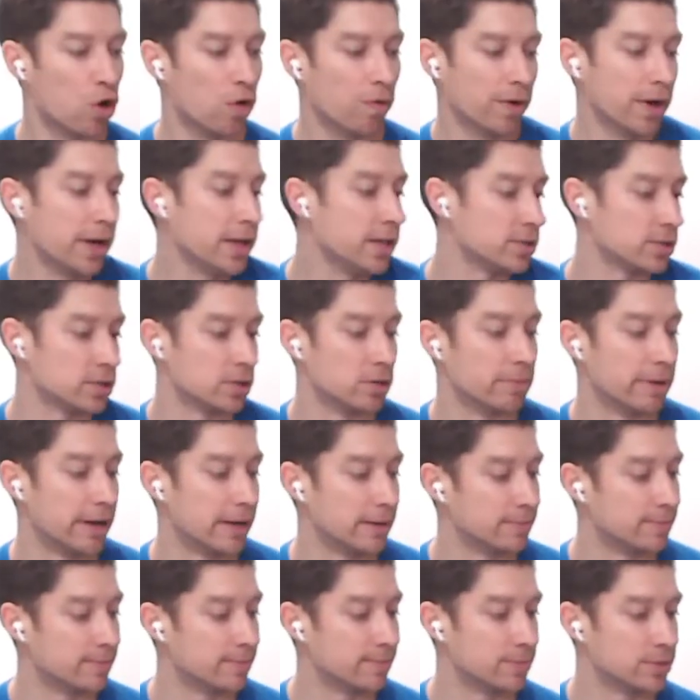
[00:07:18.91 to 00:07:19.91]
overeat so
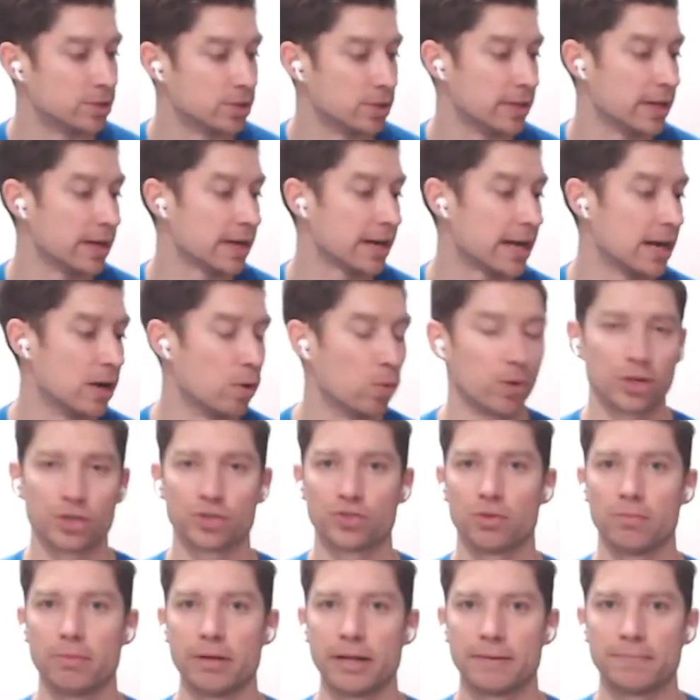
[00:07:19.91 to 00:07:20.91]
bad. So that kind of
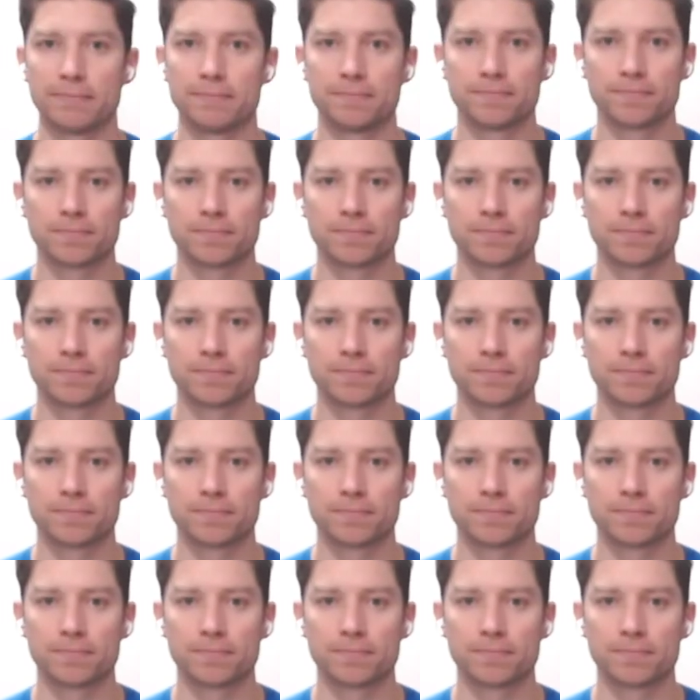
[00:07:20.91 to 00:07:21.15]
works for me.